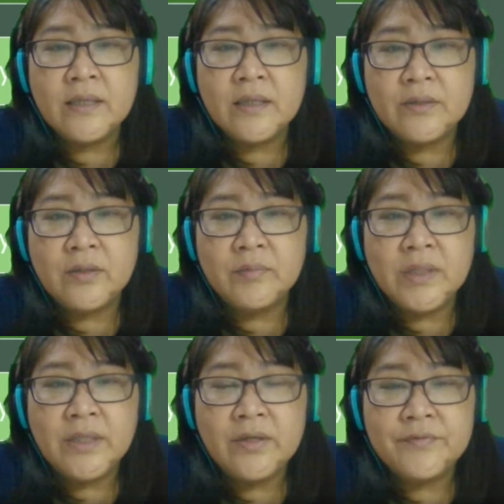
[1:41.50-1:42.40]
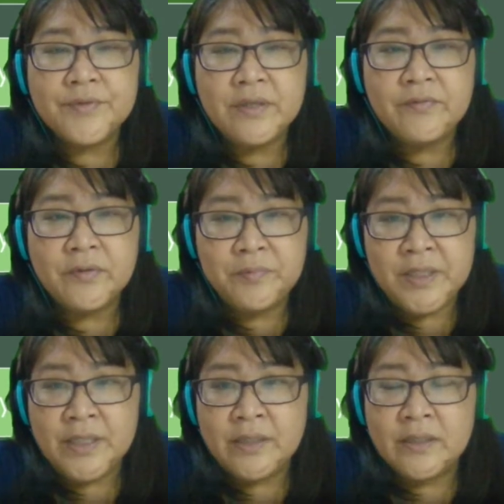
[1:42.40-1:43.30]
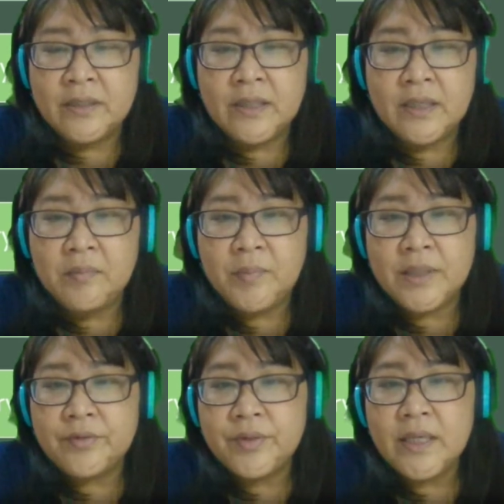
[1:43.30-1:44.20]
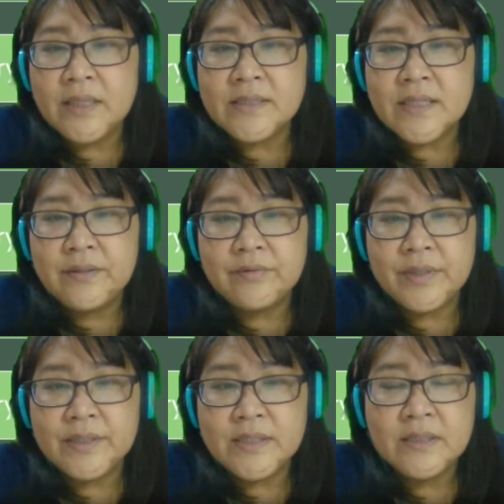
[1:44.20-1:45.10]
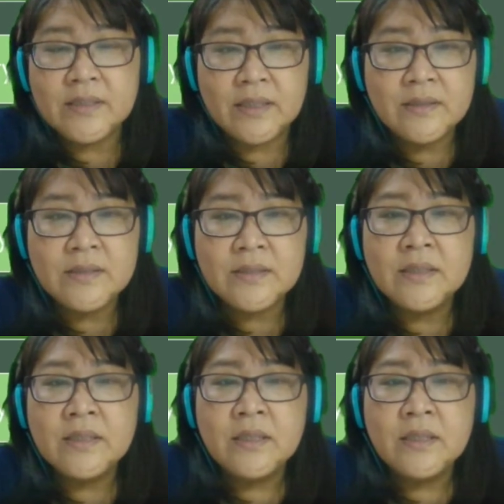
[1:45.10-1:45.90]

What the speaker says: Normally you have to give opinion. And part 3, extended writing tasks,